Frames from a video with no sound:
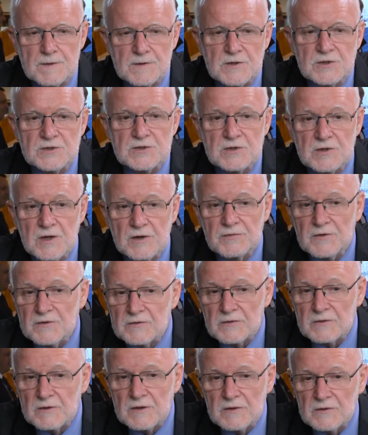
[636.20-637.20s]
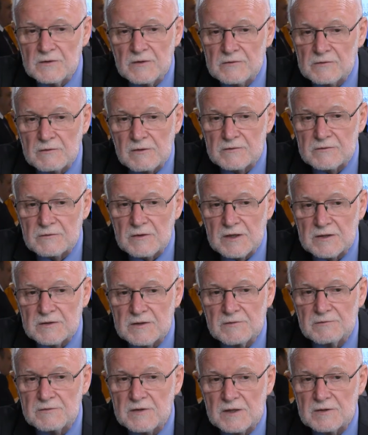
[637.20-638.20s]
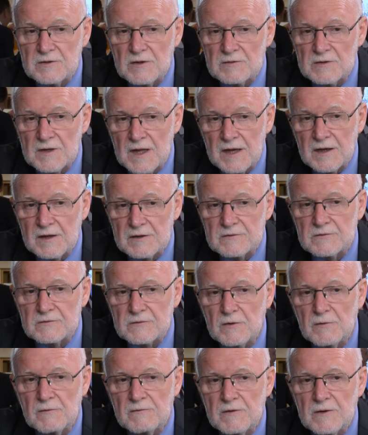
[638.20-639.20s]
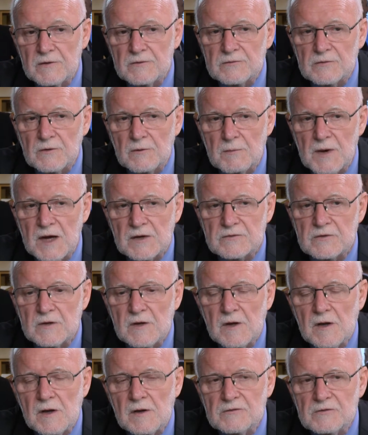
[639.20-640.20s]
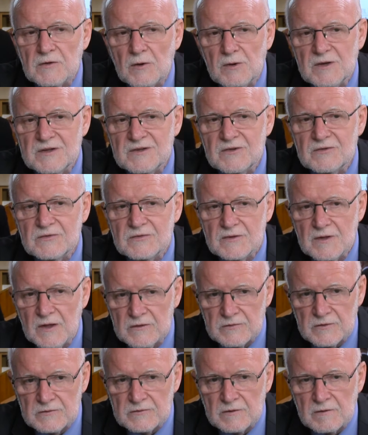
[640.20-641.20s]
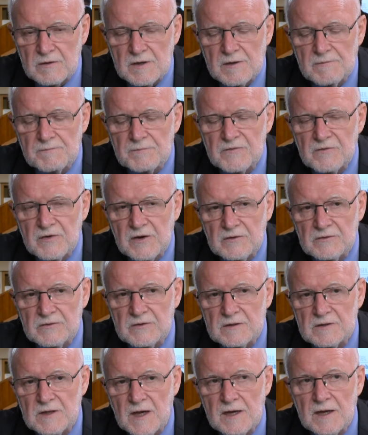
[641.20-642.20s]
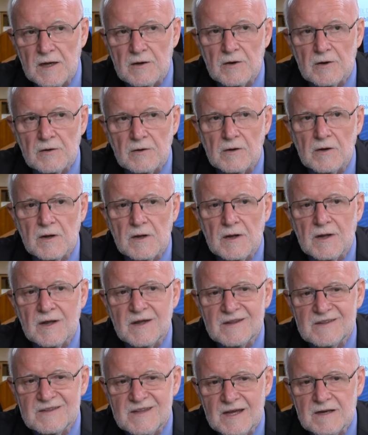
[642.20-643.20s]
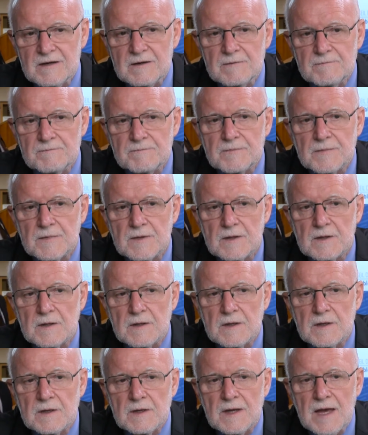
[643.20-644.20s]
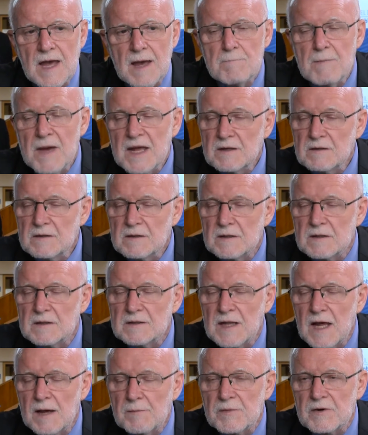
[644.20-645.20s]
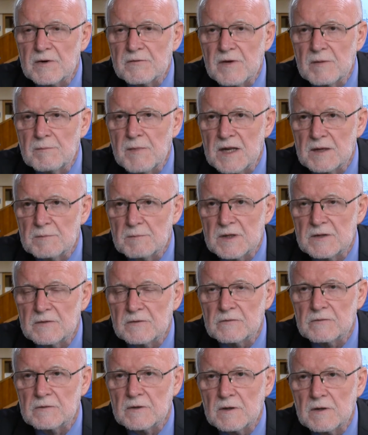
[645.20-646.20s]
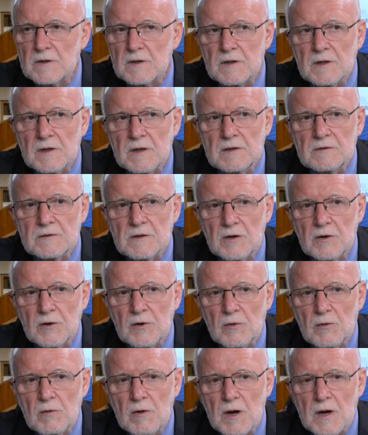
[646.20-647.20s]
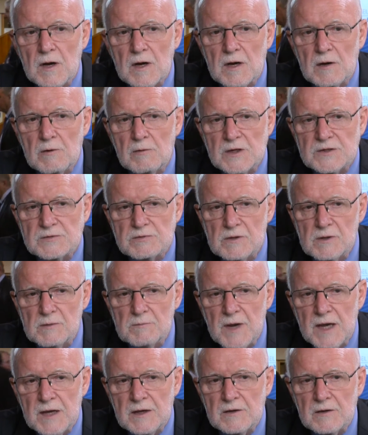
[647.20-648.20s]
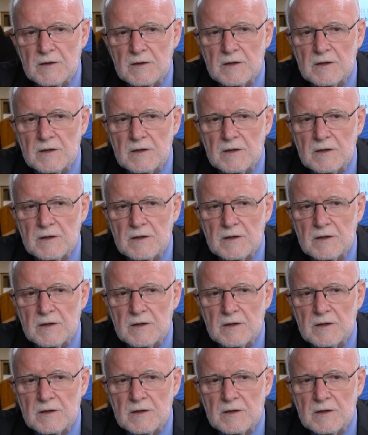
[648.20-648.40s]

Chișinău is restrictive. They don't like it so much. So it is necessary first the dialogue, then a number of amendments in the law which will make